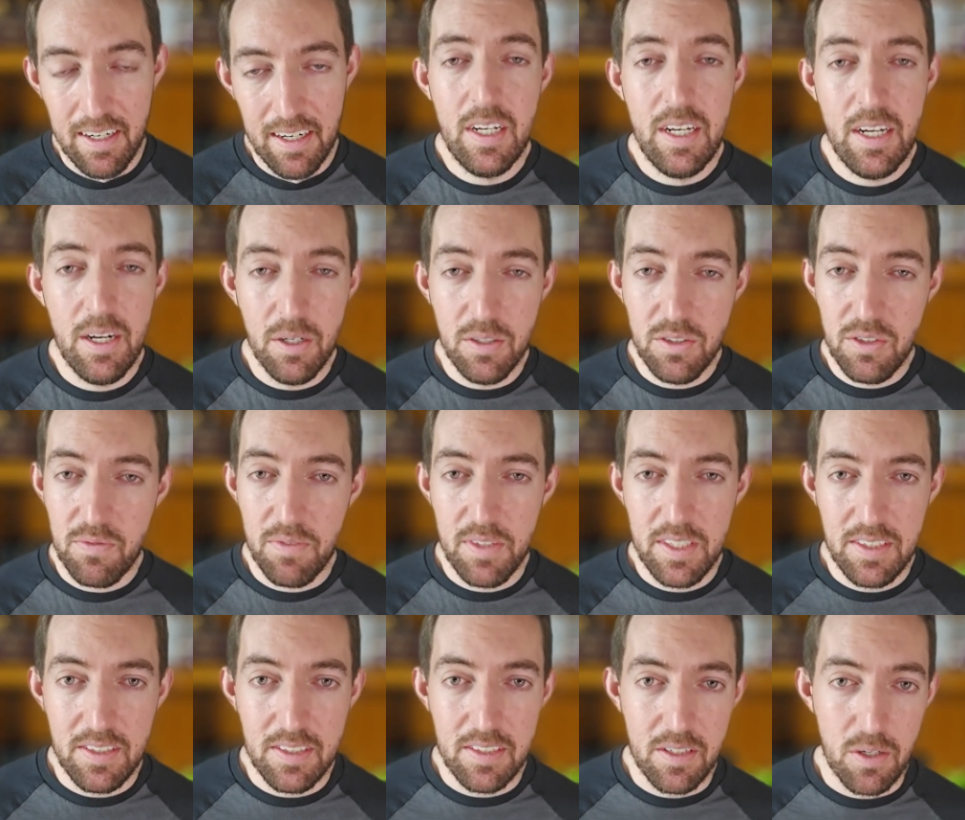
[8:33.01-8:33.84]
Hero's
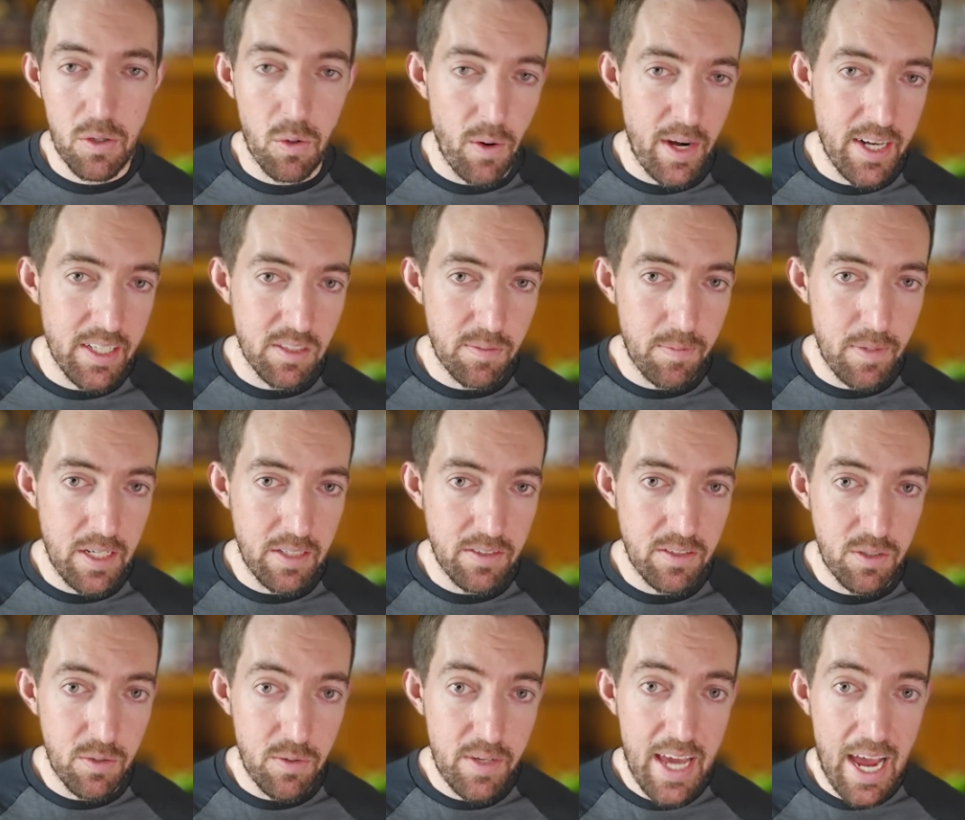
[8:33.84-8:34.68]
Feast is a great spell
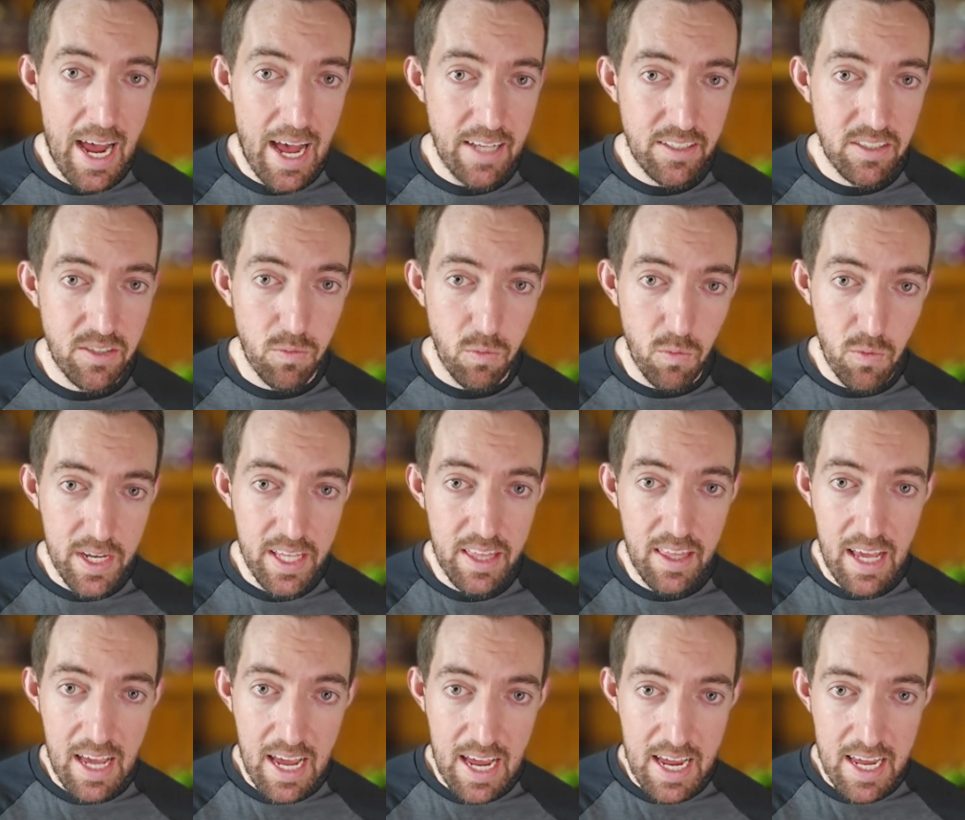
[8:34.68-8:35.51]
to cast
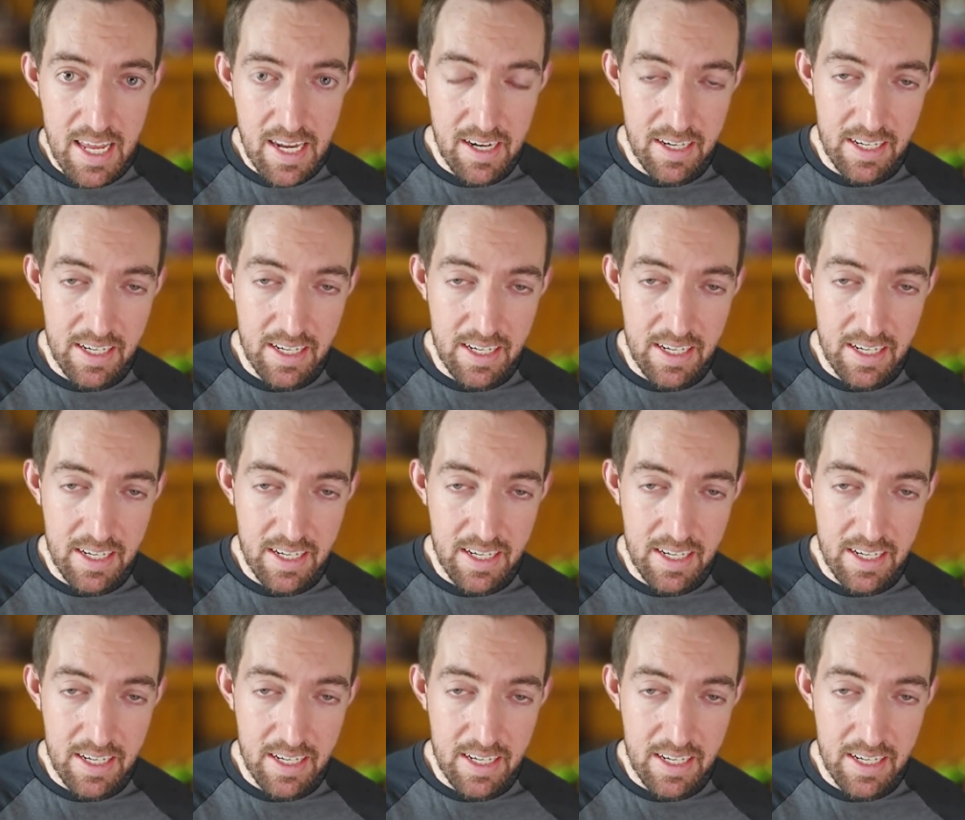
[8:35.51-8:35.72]
with aid.